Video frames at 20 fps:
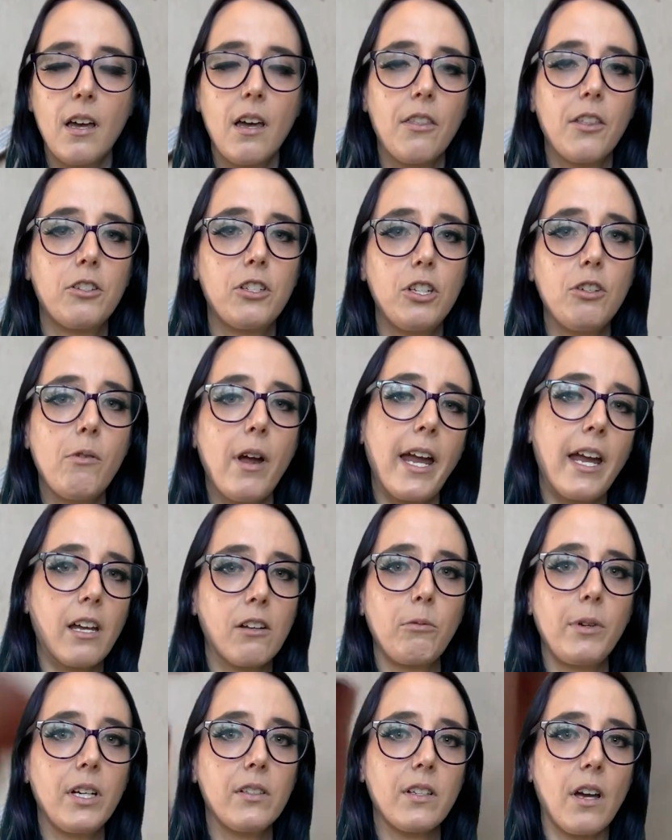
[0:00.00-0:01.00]
the 2 hand
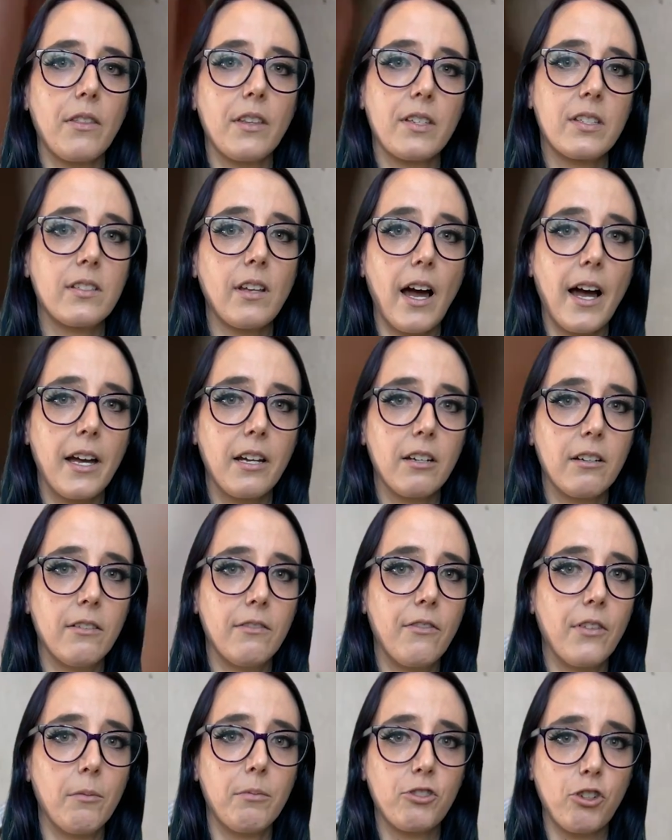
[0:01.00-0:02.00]
wheels on the side
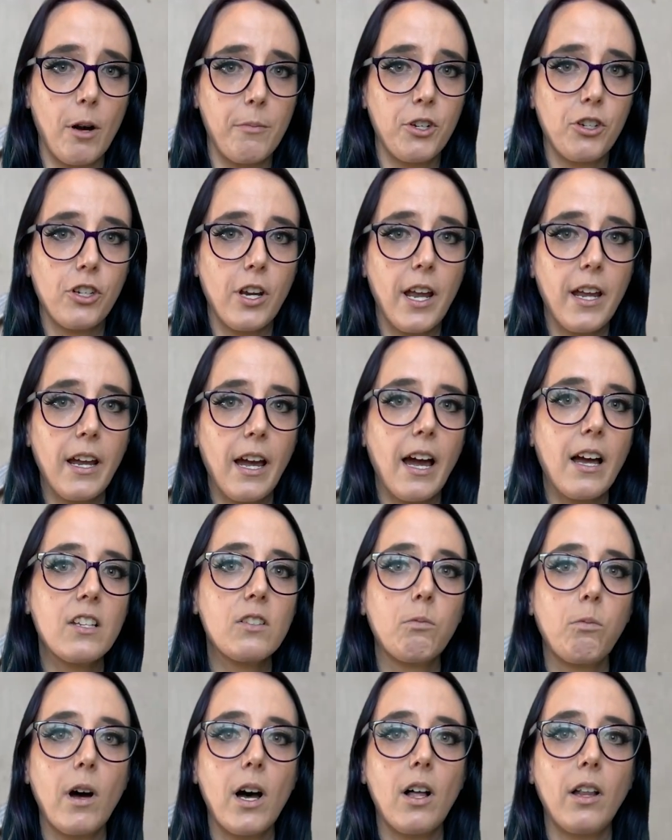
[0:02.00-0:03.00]
of the Trebuchet, as
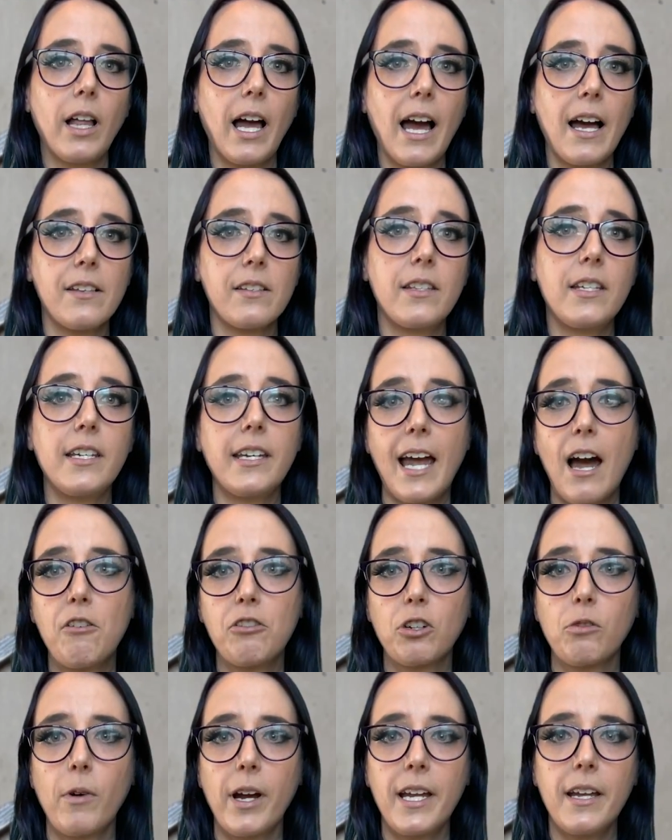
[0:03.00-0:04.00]
well as the
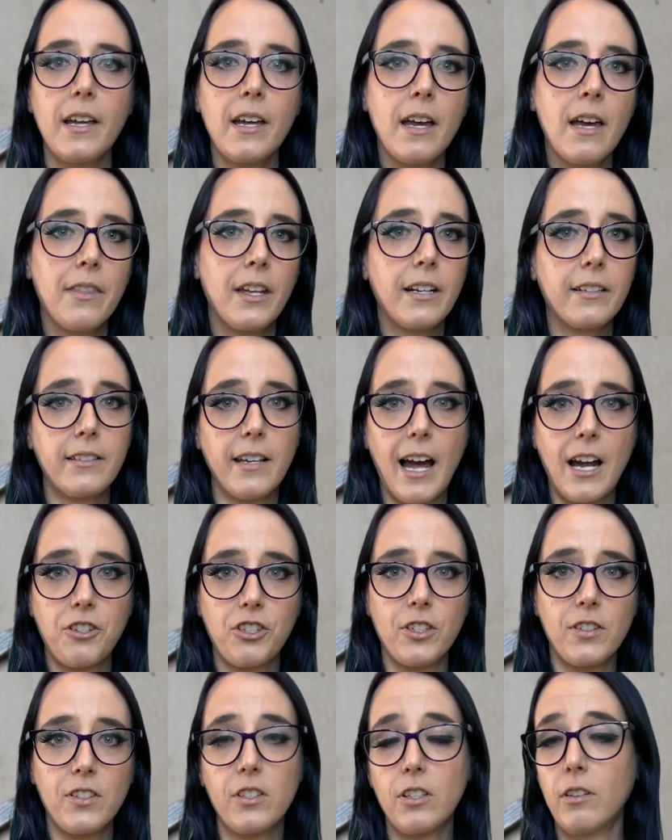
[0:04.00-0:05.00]
counterweight that
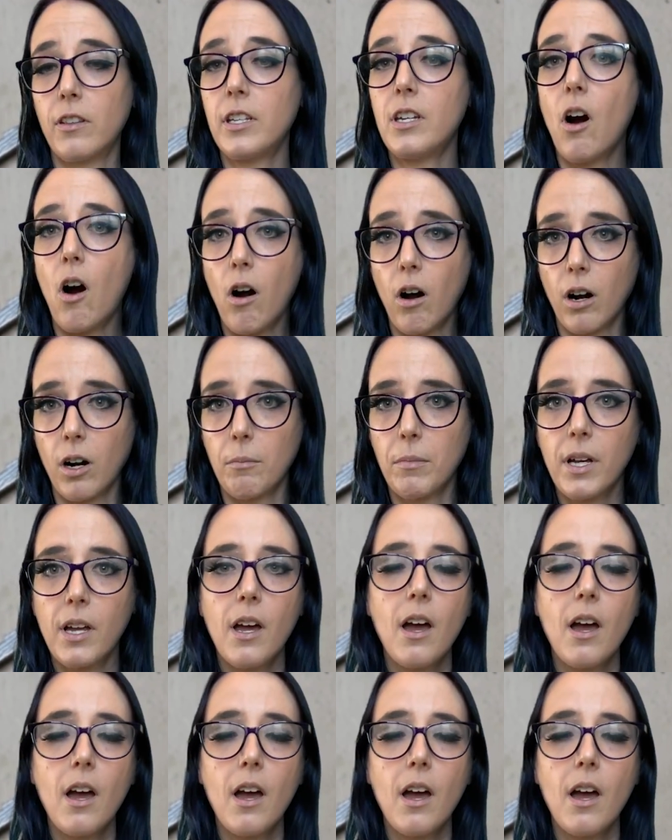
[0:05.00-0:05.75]
attaches to the arm.